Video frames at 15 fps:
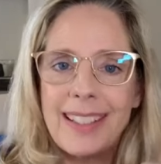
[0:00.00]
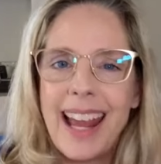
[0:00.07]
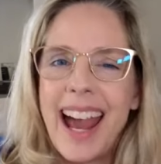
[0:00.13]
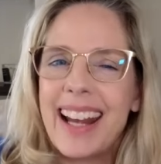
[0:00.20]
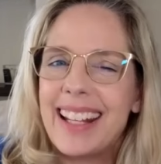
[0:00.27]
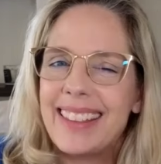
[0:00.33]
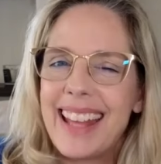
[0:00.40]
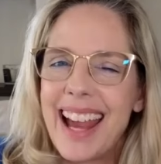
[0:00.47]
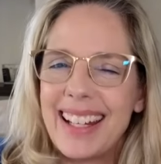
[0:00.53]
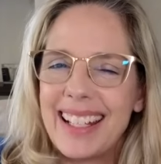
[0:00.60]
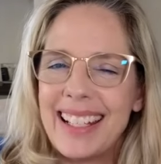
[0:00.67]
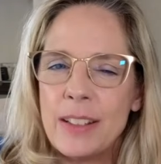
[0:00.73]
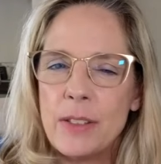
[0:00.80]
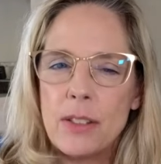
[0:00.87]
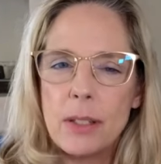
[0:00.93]
not at
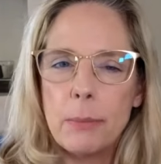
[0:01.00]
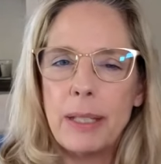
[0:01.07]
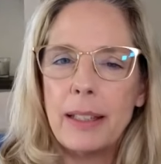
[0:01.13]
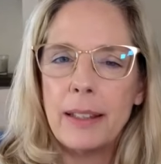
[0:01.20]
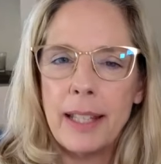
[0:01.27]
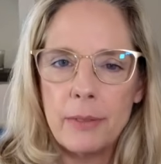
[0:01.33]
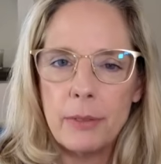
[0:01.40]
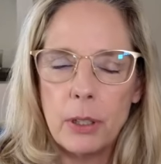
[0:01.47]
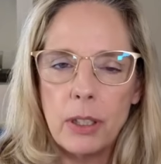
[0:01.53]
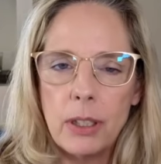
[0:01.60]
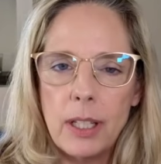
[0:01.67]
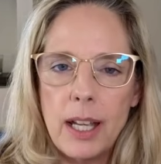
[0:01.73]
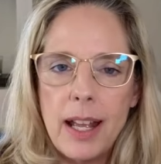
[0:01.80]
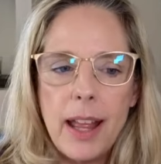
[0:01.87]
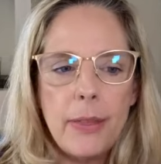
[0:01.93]
that intimate
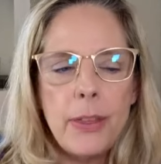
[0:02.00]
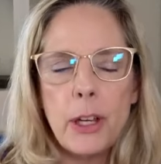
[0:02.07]
level,